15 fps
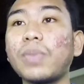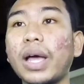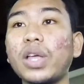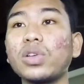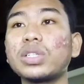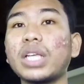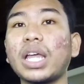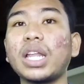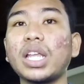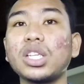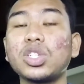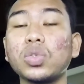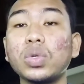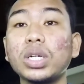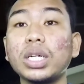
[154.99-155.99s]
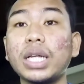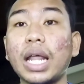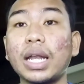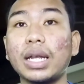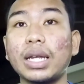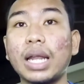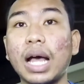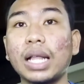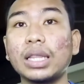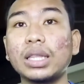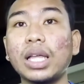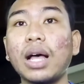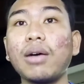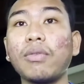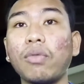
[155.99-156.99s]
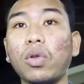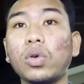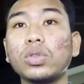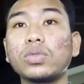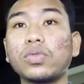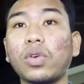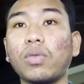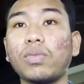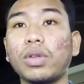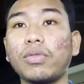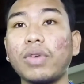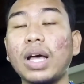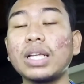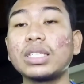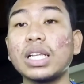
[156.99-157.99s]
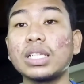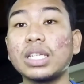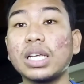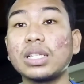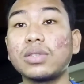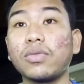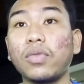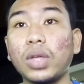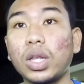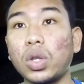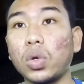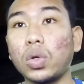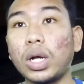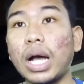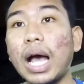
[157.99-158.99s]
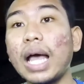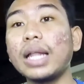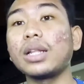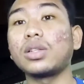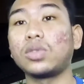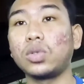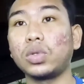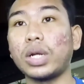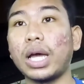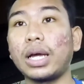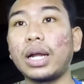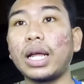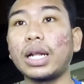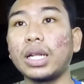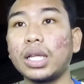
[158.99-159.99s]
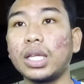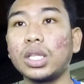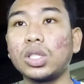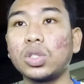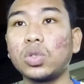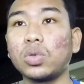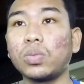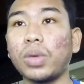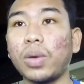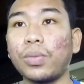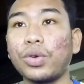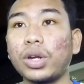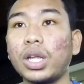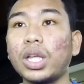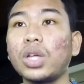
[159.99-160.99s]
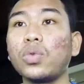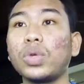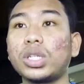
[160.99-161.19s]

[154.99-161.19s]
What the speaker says: BIOS can ensure that data flows from device such as video card to directly to memory,